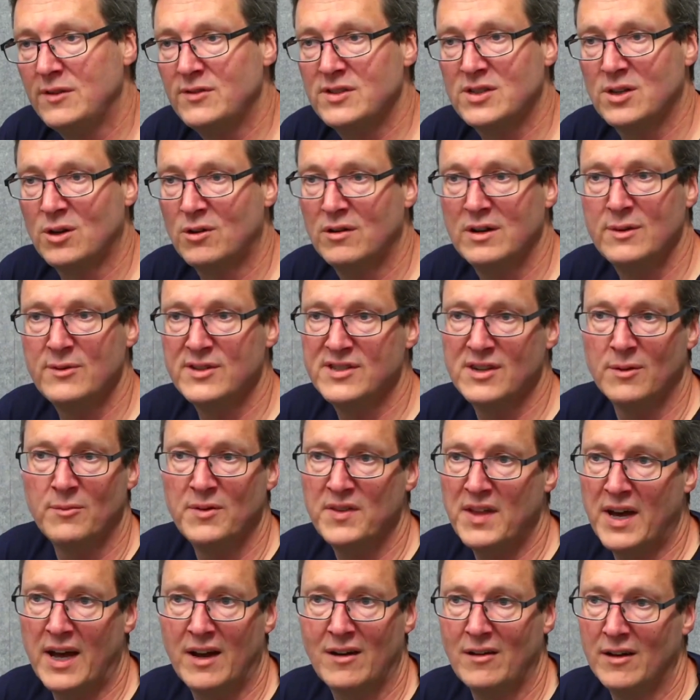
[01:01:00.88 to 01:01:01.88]
Suri was on
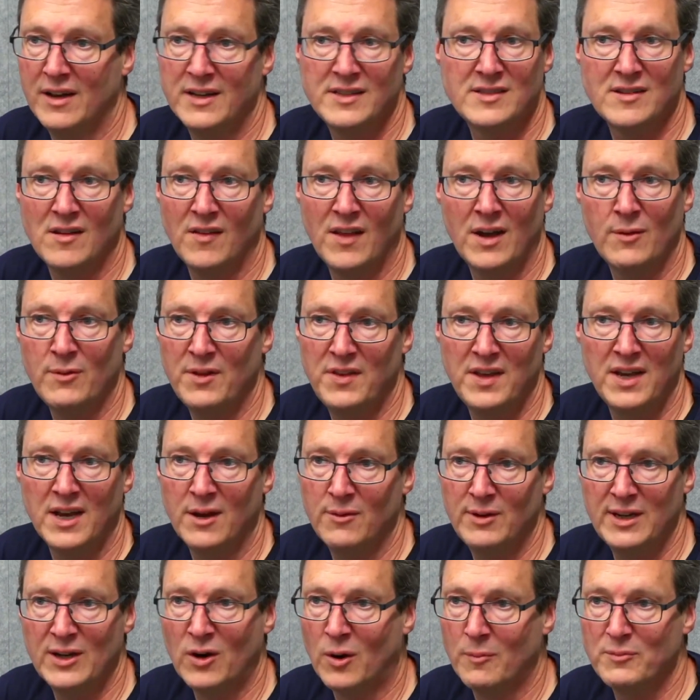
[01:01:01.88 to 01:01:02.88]
with analysts, that they were the
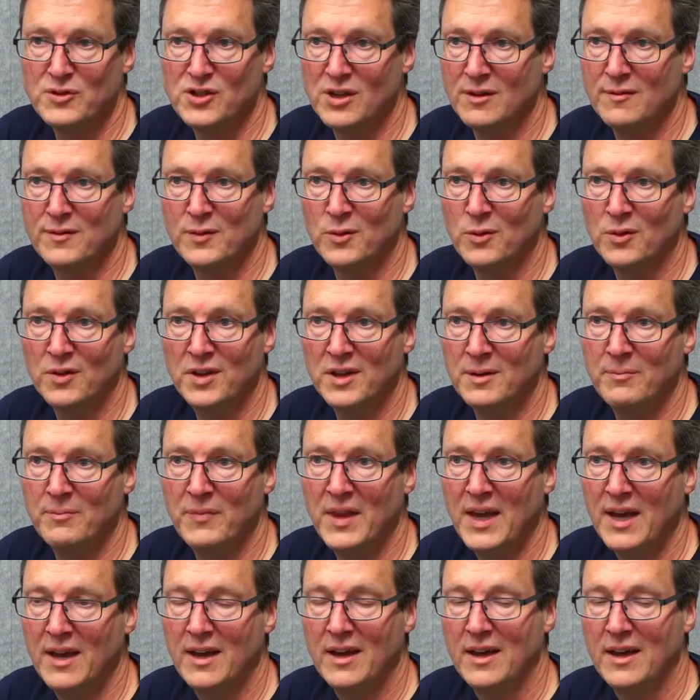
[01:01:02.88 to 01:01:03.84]
only option for them.